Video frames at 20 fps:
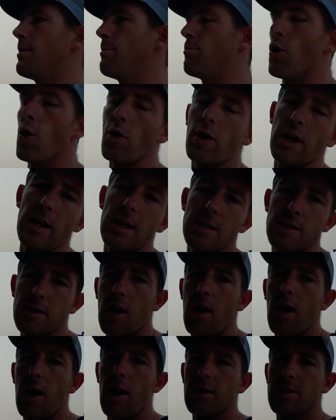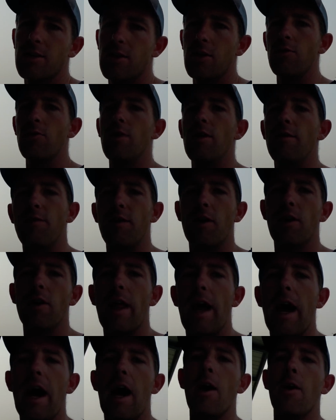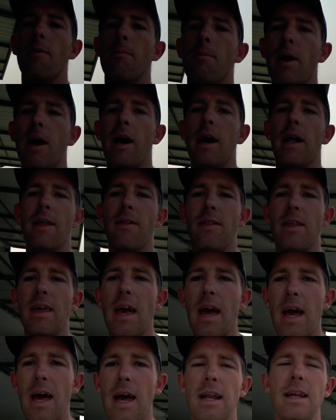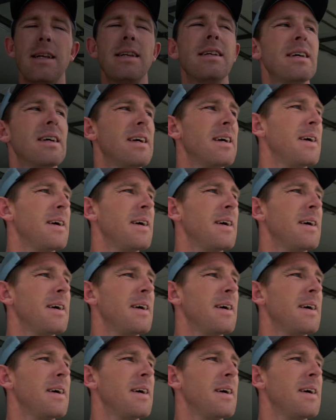broken exhaust, couldn't really figure it out, but in the end,